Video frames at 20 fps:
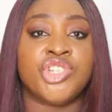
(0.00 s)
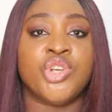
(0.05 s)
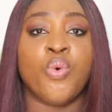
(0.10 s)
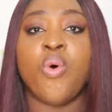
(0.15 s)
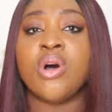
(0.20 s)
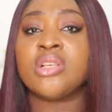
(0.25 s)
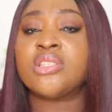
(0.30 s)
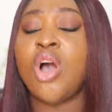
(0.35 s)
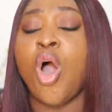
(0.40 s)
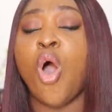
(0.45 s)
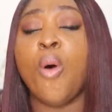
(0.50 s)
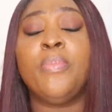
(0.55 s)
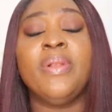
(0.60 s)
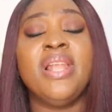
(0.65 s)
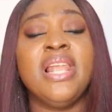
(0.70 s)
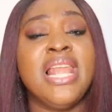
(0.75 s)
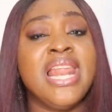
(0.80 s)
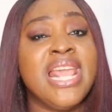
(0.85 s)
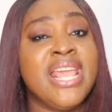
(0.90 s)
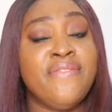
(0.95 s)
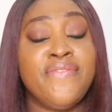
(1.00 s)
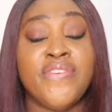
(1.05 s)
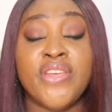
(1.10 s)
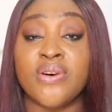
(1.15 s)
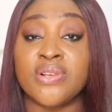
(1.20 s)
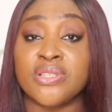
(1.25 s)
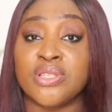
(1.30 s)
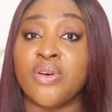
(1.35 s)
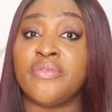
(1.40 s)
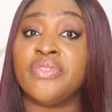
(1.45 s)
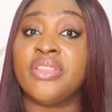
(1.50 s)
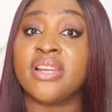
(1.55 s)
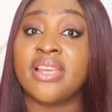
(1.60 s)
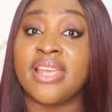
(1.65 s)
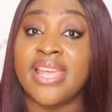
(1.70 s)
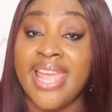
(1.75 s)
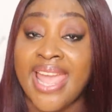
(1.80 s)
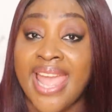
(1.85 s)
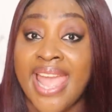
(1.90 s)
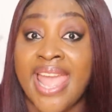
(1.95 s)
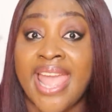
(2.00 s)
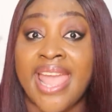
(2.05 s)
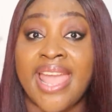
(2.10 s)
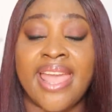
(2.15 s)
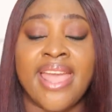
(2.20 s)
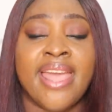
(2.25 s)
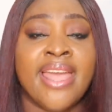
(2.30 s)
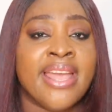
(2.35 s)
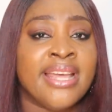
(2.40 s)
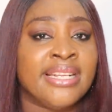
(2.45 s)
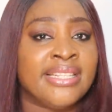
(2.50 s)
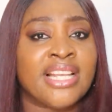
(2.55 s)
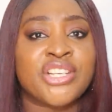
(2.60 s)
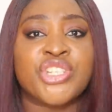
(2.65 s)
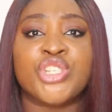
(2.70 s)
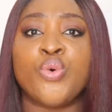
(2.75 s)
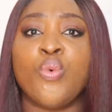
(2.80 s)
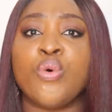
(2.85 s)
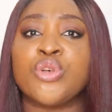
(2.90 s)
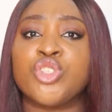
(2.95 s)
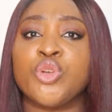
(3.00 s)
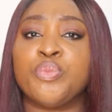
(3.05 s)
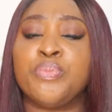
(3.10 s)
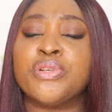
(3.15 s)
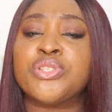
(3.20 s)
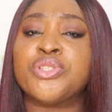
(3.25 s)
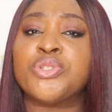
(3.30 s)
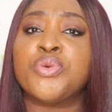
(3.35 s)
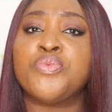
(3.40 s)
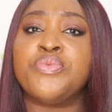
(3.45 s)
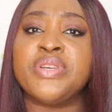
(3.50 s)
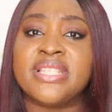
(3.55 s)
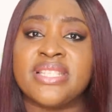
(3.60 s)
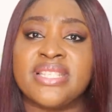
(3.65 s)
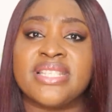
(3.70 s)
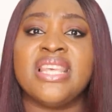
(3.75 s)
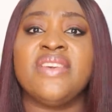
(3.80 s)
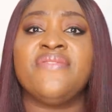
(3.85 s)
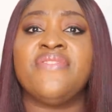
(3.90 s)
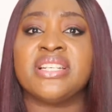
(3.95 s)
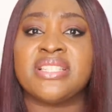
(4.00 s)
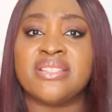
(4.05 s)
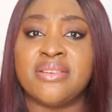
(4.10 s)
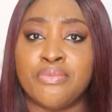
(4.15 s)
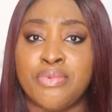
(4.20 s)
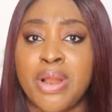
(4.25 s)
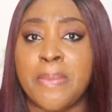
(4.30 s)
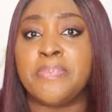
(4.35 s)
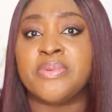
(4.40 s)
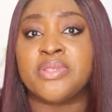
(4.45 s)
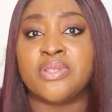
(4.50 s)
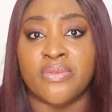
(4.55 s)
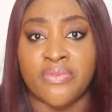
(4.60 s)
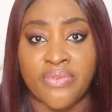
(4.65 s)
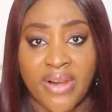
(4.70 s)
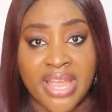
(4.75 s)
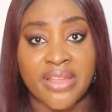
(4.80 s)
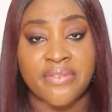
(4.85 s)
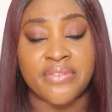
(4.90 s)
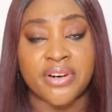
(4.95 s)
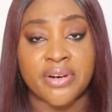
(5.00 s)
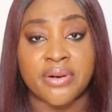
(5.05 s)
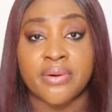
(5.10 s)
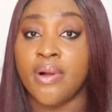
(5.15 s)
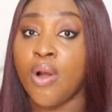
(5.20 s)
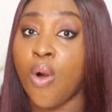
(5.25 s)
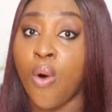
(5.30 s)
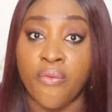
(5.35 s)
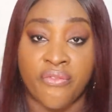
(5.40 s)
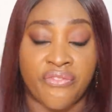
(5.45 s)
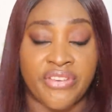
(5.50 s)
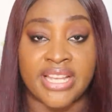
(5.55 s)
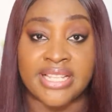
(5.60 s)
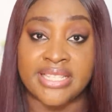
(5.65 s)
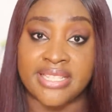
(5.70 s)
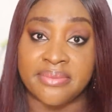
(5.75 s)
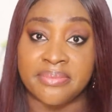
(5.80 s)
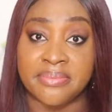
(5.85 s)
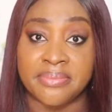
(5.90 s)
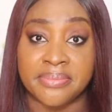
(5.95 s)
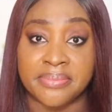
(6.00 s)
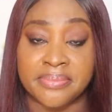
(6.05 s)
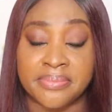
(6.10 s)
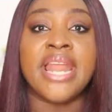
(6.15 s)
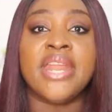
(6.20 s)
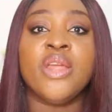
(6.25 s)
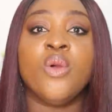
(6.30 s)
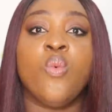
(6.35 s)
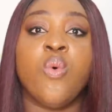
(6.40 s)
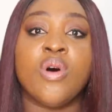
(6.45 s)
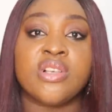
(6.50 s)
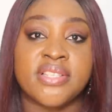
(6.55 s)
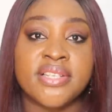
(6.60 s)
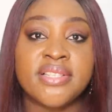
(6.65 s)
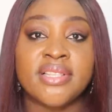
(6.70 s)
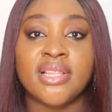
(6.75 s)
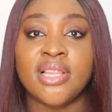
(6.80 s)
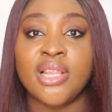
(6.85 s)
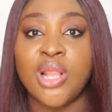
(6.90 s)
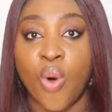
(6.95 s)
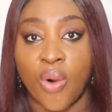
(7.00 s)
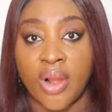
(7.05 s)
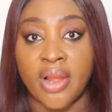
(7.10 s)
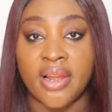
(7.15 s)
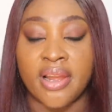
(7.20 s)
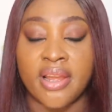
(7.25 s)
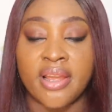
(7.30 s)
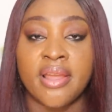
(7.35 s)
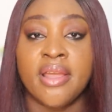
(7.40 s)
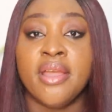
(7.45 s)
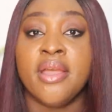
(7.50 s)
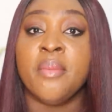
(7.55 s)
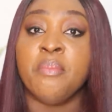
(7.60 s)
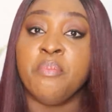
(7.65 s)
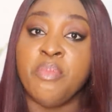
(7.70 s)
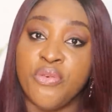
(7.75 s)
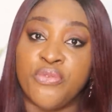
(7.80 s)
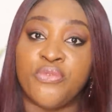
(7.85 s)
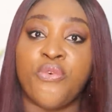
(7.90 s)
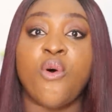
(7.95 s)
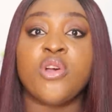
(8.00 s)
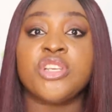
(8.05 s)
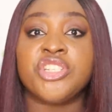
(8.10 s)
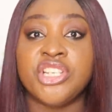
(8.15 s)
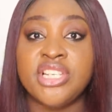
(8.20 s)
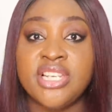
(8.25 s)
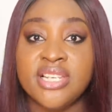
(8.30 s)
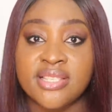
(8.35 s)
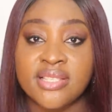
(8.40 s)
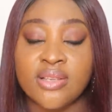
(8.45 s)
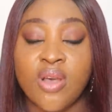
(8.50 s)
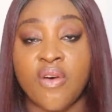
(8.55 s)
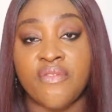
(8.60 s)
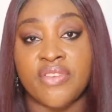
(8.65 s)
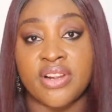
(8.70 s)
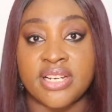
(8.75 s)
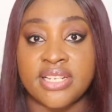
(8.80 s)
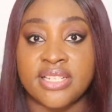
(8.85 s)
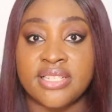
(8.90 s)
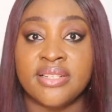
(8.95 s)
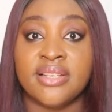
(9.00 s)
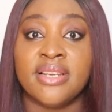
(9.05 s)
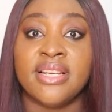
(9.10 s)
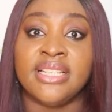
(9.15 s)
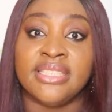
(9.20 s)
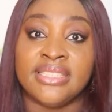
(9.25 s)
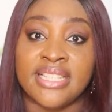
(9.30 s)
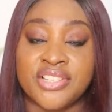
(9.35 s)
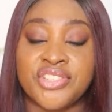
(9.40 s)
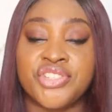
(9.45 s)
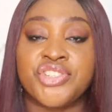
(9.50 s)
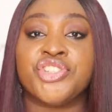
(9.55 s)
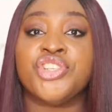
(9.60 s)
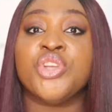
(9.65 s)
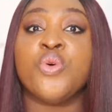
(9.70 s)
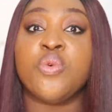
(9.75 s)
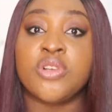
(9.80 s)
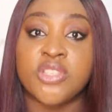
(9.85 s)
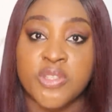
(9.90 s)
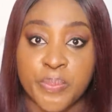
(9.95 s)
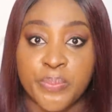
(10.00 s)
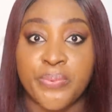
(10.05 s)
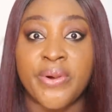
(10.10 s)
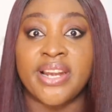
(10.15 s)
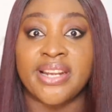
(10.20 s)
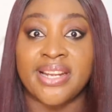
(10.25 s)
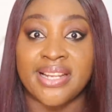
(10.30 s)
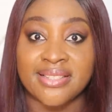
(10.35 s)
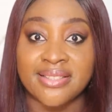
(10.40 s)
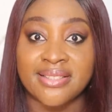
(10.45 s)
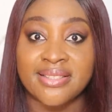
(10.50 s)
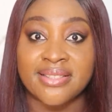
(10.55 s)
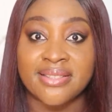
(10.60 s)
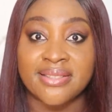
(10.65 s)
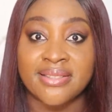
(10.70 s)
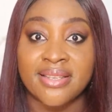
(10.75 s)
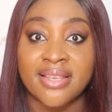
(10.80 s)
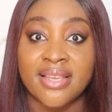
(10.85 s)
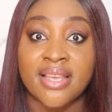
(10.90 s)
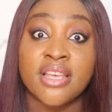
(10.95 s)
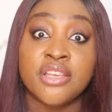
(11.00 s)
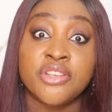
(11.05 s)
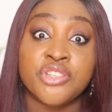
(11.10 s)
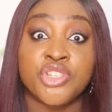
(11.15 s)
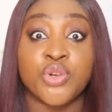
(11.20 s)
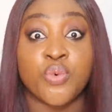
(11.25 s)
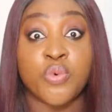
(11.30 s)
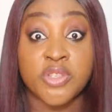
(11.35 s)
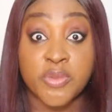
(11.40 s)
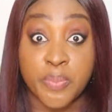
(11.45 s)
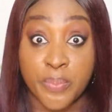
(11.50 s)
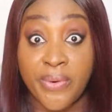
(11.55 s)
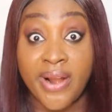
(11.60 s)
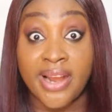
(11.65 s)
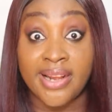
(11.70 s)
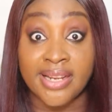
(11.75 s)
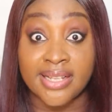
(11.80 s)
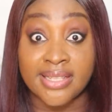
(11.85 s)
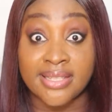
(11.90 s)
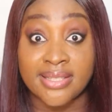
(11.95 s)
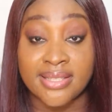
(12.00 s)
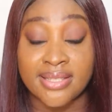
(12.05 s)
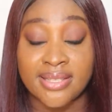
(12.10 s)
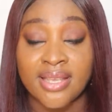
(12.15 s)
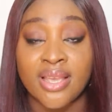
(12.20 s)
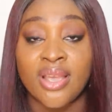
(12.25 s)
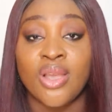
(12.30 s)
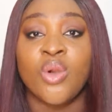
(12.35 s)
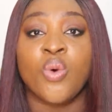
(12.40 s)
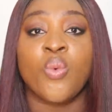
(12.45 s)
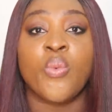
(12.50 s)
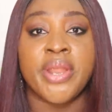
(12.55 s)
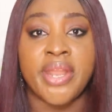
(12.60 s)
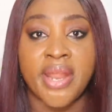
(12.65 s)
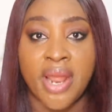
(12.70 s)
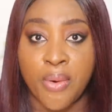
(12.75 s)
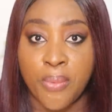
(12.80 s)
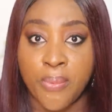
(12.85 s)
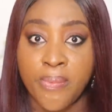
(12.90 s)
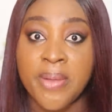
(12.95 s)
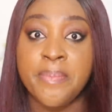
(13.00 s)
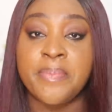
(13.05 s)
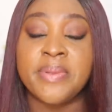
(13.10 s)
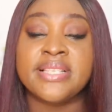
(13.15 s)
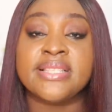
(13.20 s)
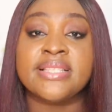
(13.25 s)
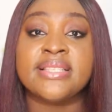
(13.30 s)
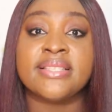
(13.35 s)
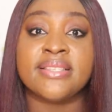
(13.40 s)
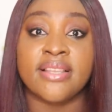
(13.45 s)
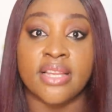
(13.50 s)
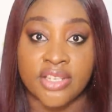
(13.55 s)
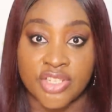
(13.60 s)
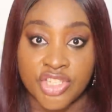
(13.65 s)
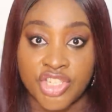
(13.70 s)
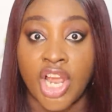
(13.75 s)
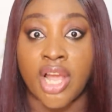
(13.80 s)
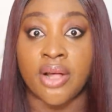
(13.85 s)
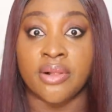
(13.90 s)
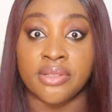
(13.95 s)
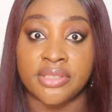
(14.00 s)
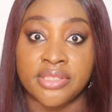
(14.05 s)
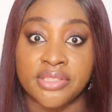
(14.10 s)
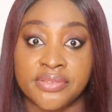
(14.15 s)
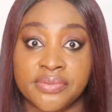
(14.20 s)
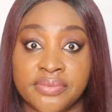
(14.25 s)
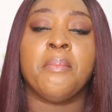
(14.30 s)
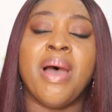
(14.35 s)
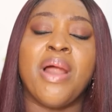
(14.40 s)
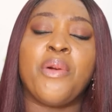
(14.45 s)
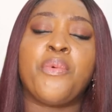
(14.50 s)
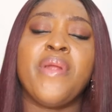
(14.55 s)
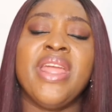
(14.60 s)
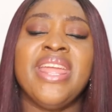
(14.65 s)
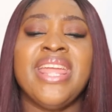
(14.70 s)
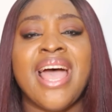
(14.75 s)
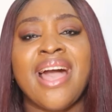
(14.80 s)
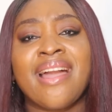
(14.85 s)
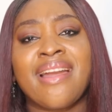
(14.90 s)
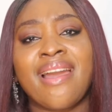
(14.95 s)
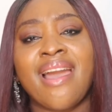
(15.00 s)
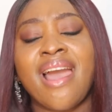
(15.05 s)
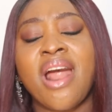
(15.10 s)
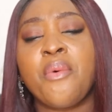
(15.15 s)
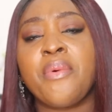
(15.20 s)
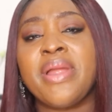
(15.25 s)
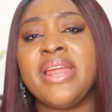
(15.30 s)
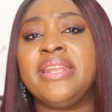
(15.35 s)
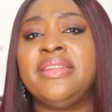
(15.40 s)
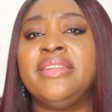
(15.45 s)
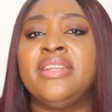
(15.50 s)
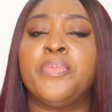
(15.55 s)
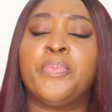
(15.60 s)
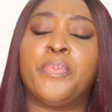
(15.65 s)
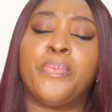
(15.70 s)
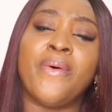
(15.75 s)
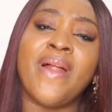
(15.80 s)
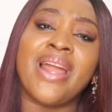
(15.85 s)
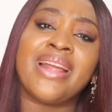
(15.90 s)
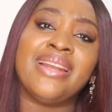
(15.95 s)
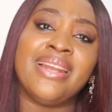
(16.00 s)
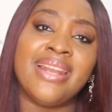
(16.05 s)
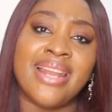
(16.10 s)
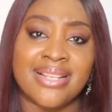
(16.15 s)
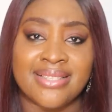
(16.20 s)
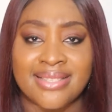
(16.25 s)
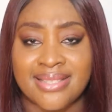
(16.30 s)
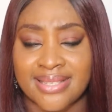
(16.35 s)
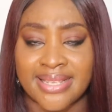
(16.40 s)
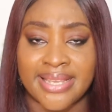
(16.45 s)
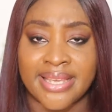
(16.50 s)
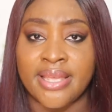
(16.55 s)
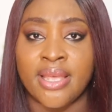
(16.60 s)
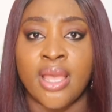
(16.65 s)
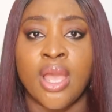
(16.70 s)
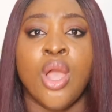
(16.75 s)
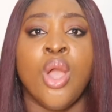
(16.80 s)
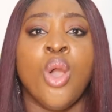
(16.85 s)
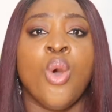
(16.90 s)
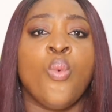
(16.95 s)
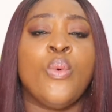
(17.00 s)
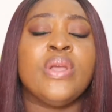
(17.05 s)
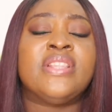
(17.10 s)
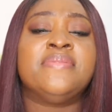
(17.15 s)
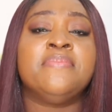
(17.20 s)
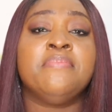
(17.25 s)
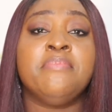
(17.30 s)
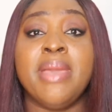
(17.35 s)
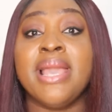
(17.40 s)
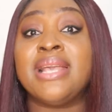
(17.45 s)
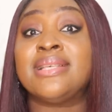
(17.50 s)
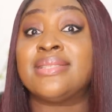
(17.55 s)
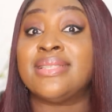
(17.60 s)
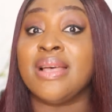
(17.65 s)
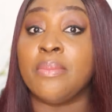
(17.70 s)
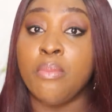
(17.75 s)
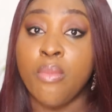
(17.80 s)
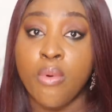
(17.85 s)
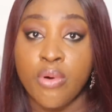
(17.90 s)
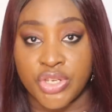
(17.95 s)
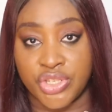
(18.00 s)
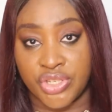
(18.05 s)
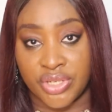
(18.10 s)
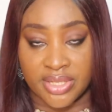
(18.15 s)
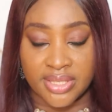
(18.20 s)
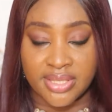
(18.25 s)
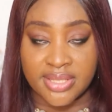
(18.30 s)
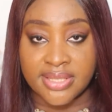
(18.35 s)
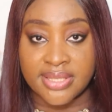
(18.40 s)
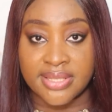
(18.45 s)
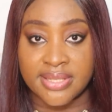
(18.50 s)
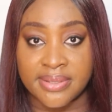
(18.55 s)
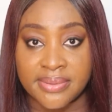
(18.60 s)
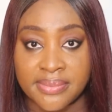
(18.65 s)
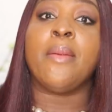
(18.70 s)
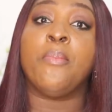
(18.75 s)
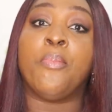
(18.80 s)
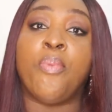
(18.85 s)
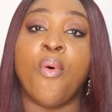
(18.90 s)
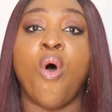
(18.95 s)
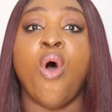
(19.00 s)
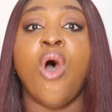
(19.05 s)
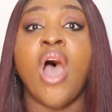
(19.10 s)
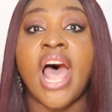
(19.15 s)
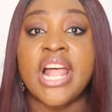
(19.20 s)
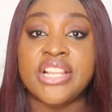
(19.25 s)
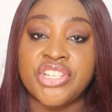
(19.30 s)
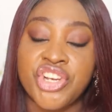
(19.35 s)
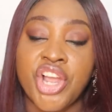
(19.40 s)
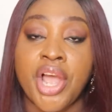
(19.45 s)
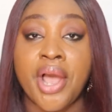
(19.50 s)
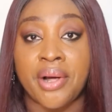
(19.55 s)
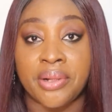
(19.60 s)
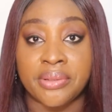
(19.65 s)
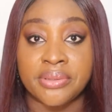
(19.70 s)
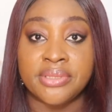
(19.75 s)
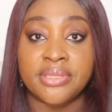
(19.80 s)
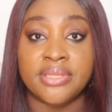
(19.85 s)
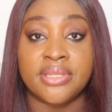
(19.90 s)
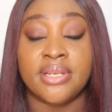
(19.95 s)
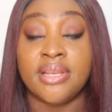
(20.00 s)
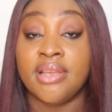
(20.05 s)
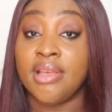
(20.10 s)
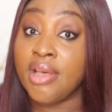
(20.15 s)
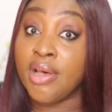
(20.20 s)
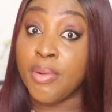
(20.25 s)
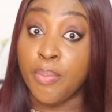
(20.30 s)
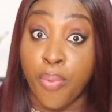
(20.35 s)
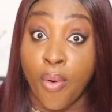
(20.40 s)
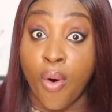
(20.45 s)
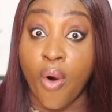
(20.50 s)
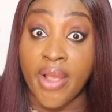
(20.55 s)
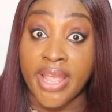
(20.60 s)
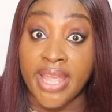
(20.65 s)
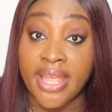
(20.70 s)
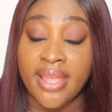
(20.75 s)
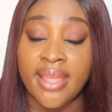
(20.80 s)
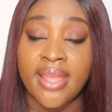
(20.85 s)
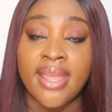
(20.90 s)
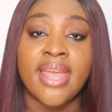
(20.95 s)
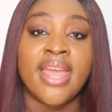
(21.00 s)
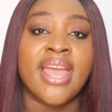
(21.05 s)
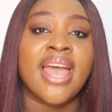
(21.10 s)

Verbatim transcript: She was oblivious of the care that she was supposed to receive as a rape survivor or victim. And it wasn't long before she discovered that she was pregnant. She was pregnant with her rapist's child. Maria carried the pregnancy with mixed emotions and bore her child, a boy,